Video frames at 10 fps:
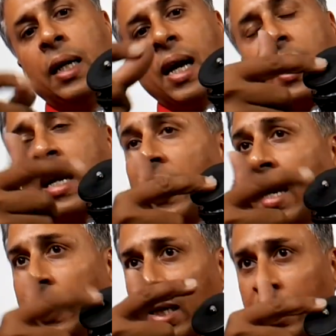directly
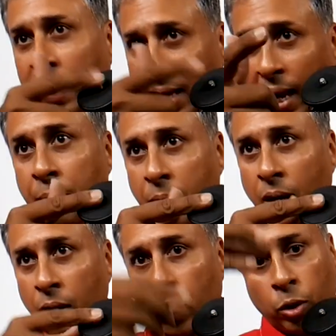connect a
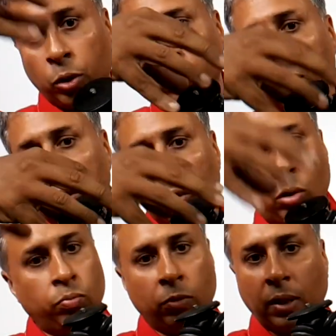camera to this.
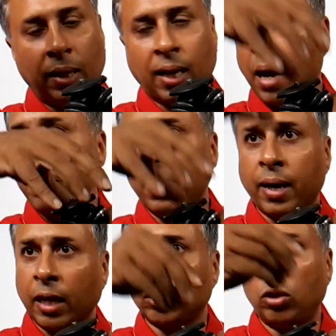So the camera
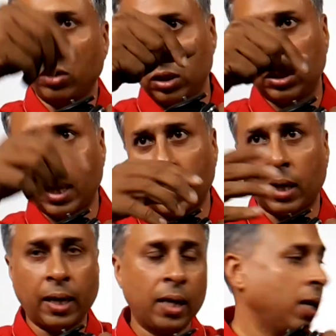gets onto this
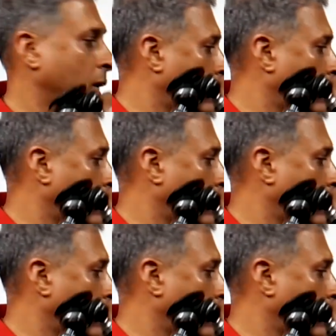directly.